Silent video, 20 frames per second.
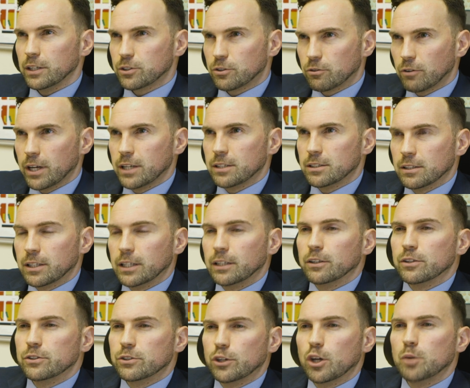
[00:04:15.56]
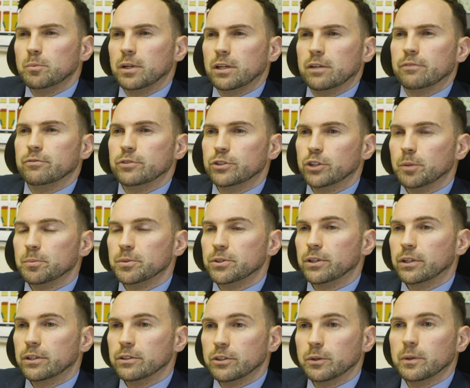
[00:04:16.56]
great to think there's so many different jobs
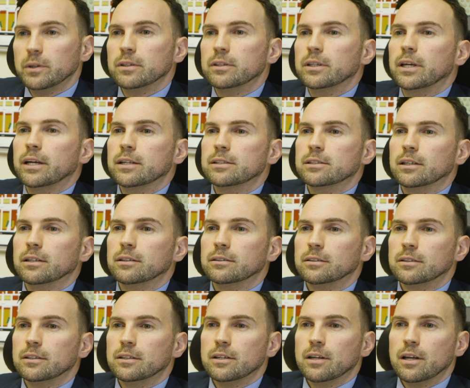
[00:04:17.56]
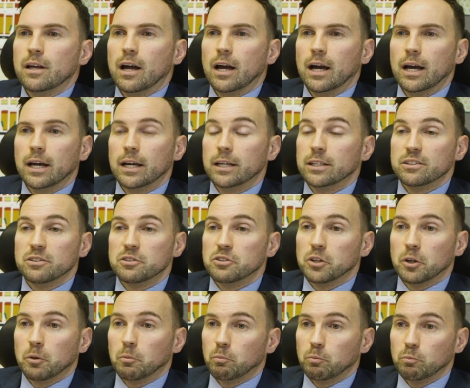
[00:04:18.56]
you can do in theatre, and
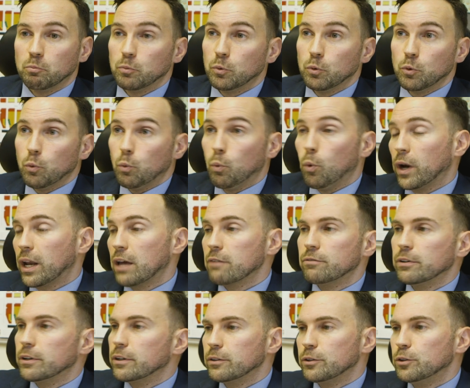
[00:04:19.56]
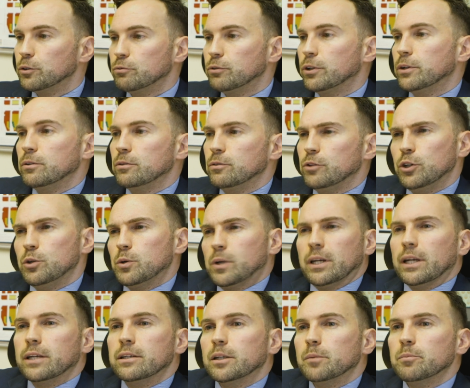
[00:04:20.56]
whatever your route, you
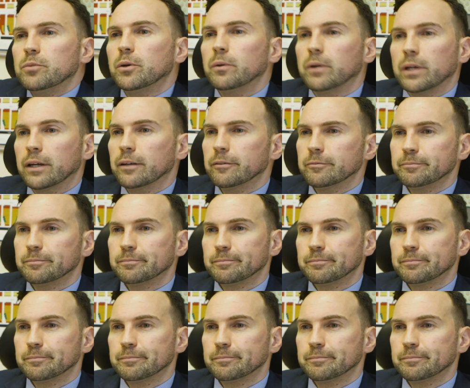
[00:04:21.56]
can end up doing it.